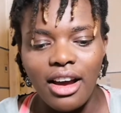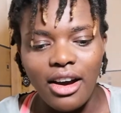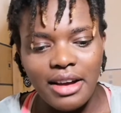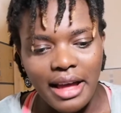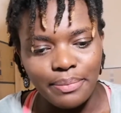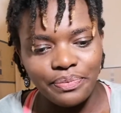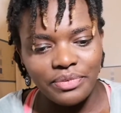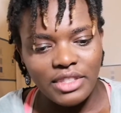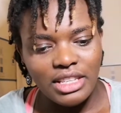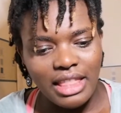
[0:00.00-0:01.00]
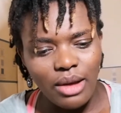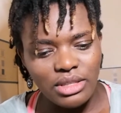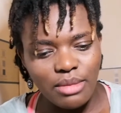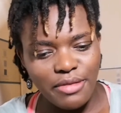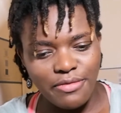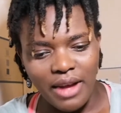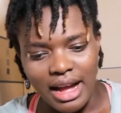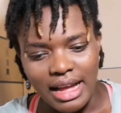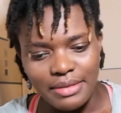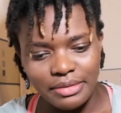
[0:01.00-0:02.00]
Okay, so that was number
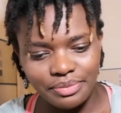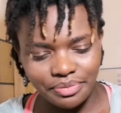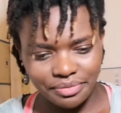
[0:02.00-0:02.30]
5.